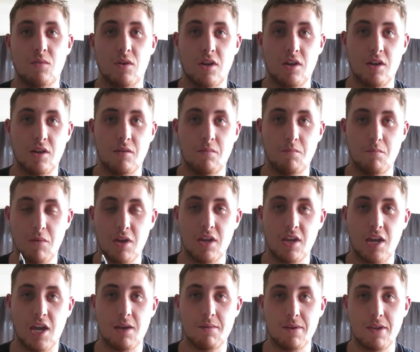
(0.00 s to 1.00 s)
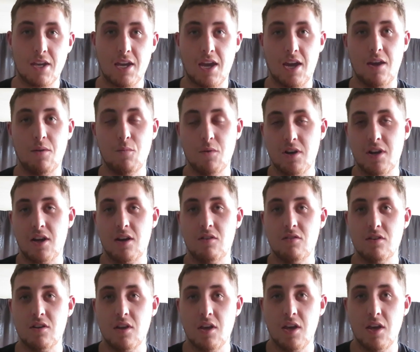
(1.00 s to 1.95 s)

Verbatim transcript: where me, Gabe and Kane went out.